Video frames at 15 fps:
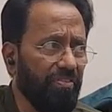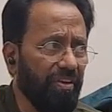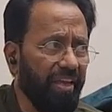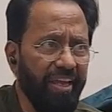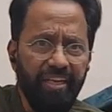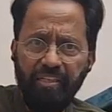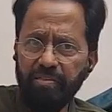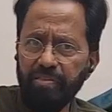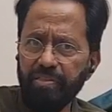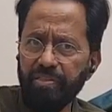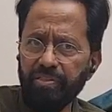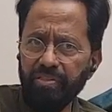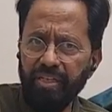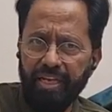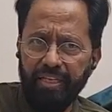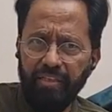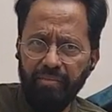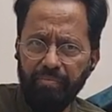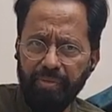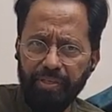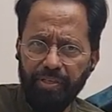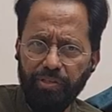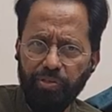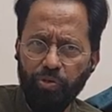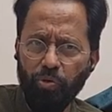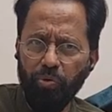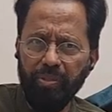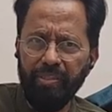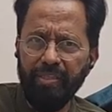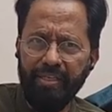eight, nine minute
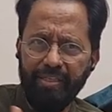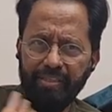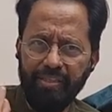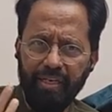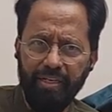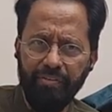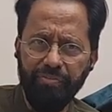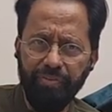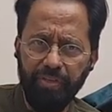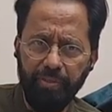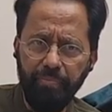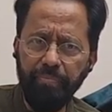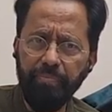role in the entire film.